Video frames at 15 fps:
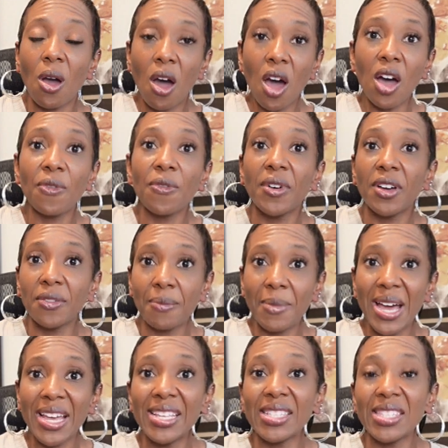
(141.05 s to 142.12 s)
off of
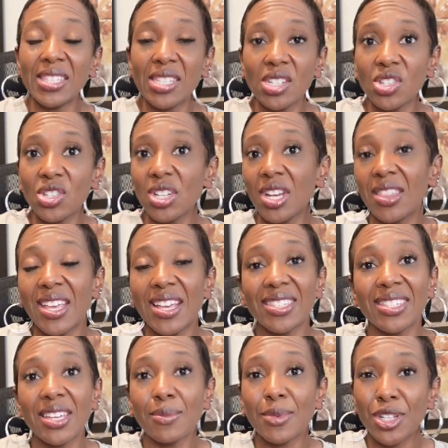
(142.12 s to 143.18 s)
my incision, and that
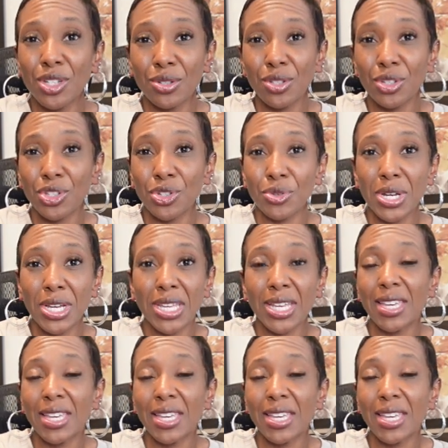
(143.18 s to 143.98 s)
seemed to do the trick.